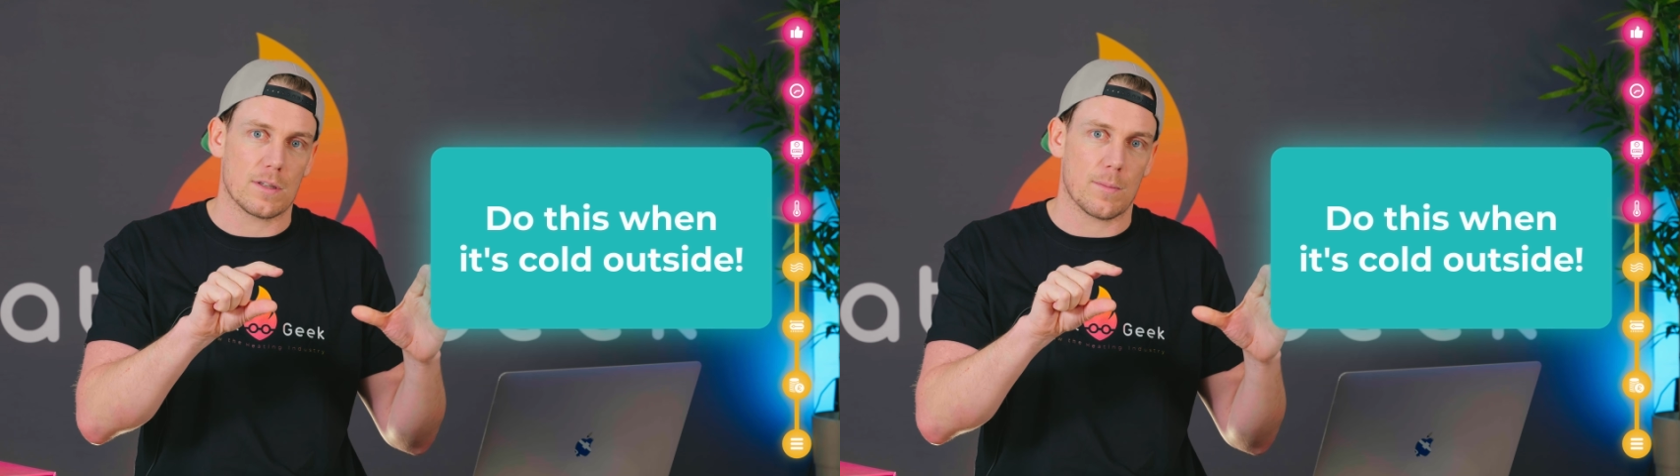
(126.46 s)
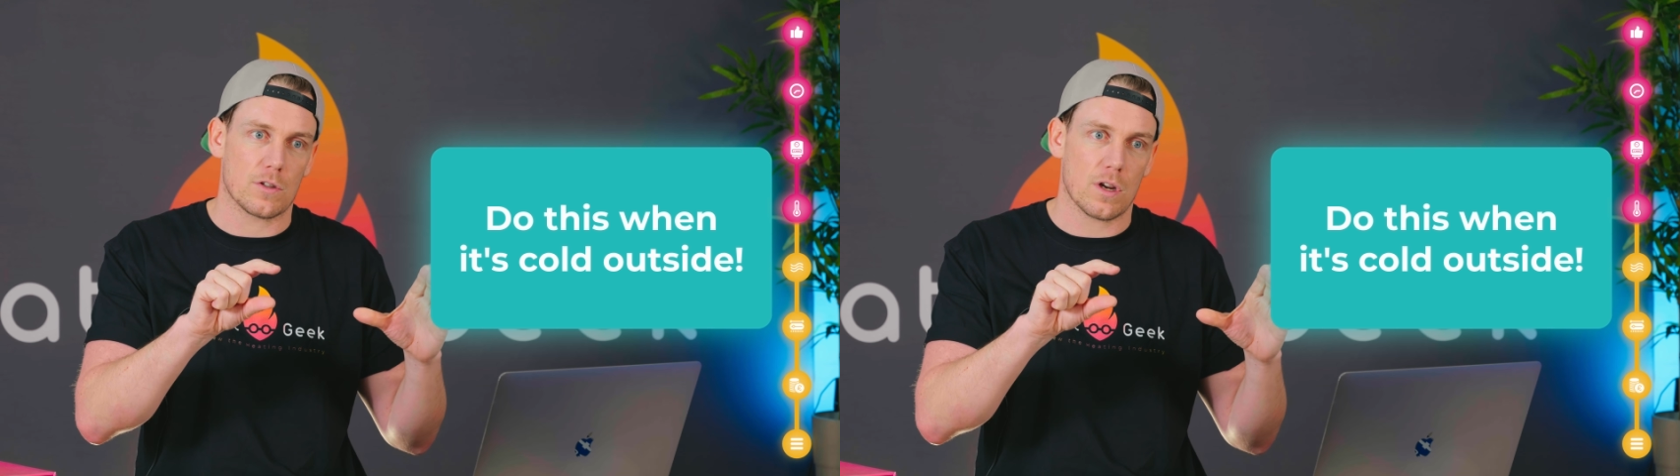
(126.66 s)

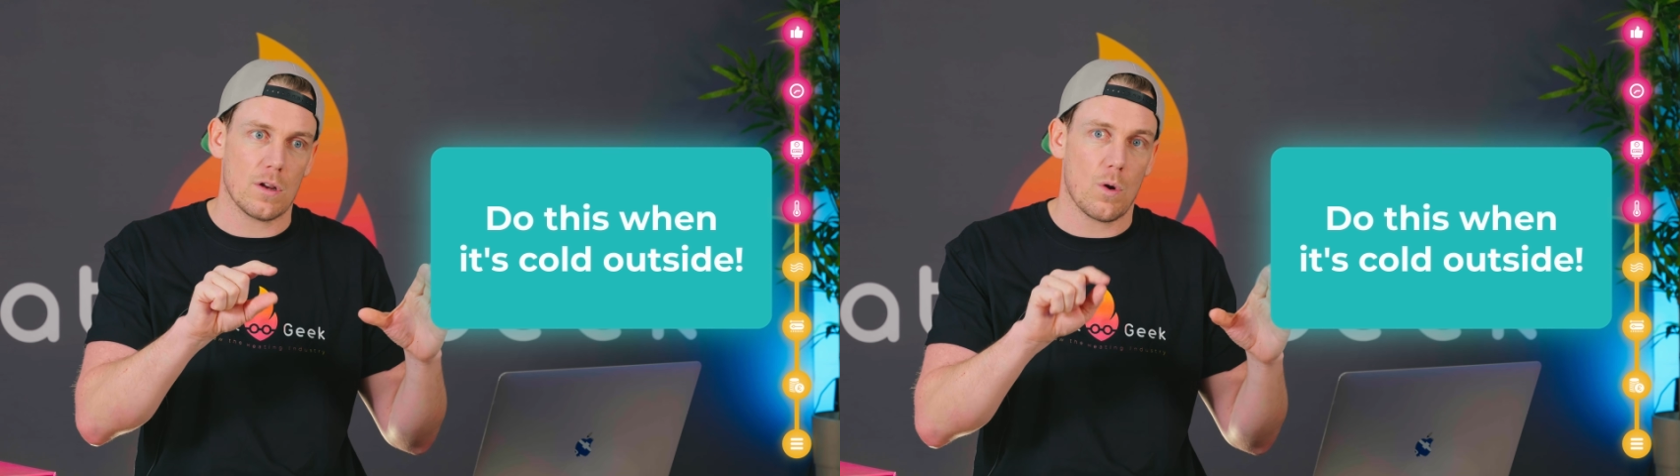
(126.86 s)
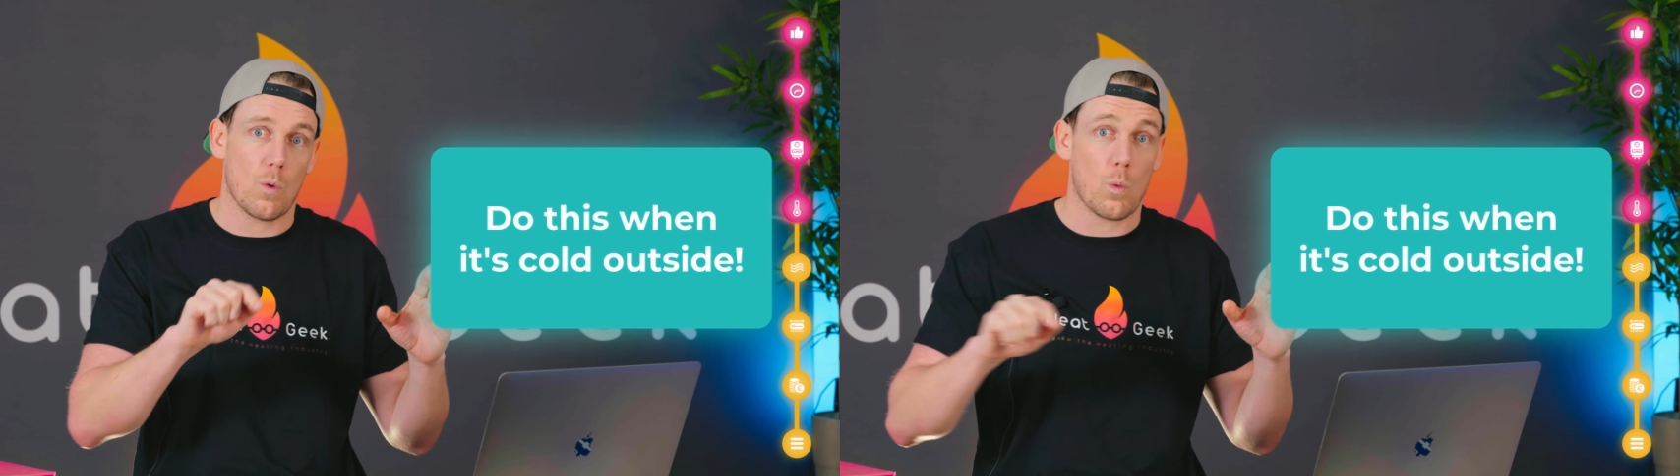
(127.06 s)

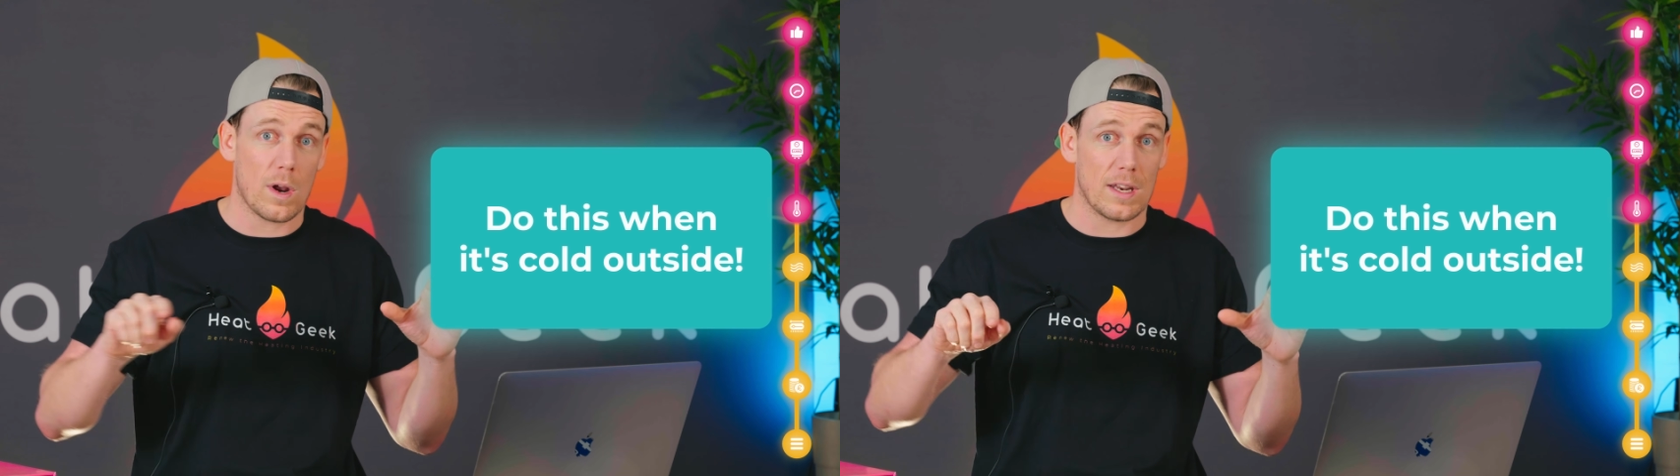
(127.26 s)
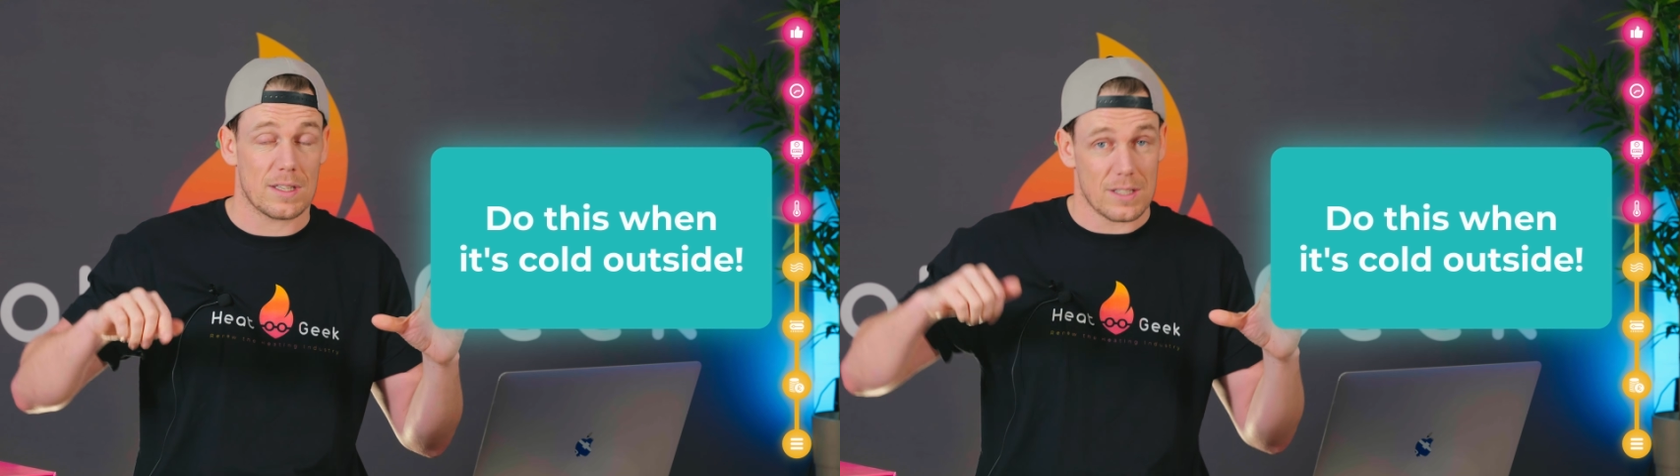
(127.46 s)
temperature, when it